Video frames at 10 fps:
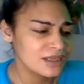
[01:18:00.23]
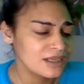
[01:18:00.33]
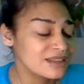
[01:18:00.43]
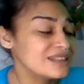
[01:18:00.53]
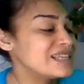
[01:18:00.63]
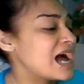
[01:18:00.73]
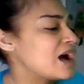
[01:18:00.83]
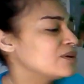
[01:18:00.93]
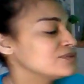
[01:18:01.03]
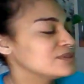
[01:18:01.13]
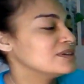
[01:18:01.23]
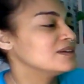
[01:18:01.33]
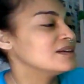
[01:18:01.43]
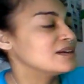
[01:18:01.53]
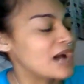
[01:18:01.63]
The
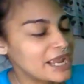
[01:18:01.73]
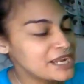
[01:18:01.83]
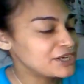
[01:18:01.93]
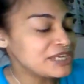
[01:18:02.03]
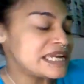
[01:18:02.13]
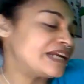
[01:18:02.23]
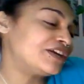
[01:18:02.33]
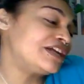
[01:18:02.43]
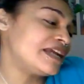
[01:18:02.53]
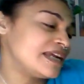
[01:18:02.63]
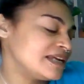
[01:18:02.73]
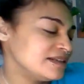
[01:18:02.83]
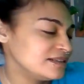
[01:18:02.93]
town, I hear ye, hear ye.